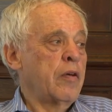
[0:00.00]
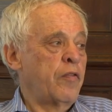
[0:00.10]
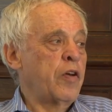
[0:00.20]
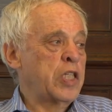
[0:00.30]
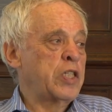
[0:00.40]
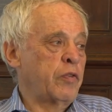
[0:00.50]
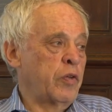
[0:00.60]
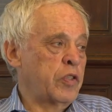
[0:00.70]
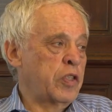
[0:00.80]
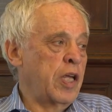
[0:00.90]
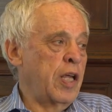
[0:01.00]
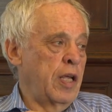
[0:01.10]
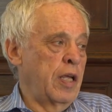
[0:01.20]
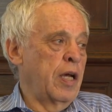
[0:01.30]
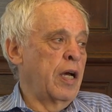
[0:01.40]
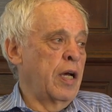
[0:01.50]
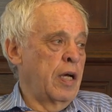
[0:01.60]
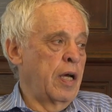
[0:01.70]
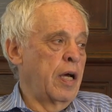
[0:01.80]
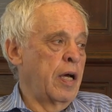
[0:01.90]
first of all see
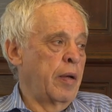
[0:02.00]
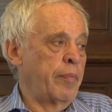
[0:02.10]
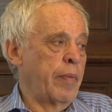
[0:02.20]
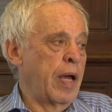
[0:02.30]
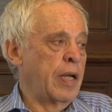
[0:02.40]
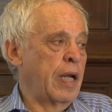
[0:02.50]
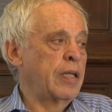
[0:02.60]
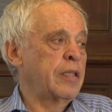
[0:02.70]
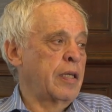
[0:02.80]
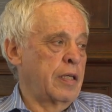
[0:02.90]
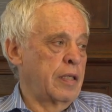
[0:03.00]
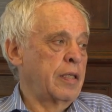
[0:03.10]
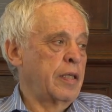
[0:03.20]
uh, um, an under yeah.